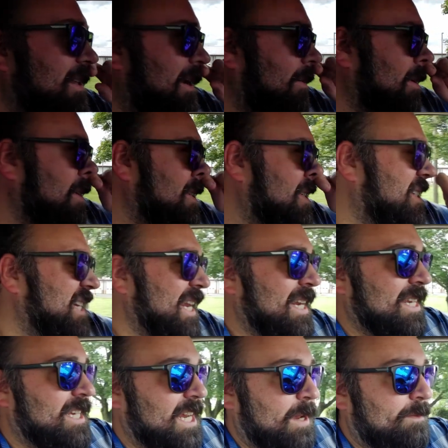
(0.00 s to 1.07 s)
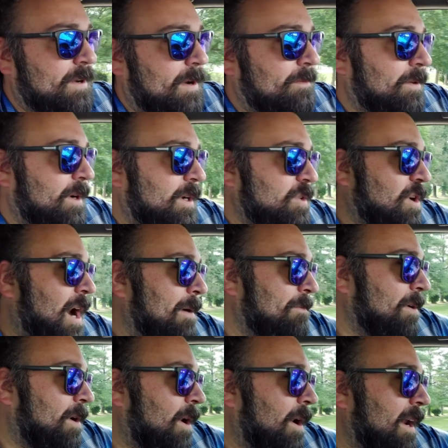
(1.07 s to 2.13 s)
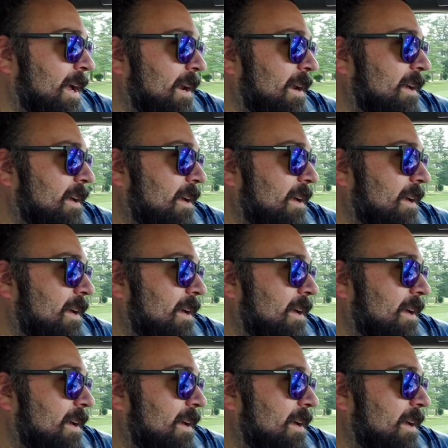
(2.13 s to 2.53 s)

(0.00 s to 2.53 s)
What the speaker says: that were sitting deep, and I put a dropper on it.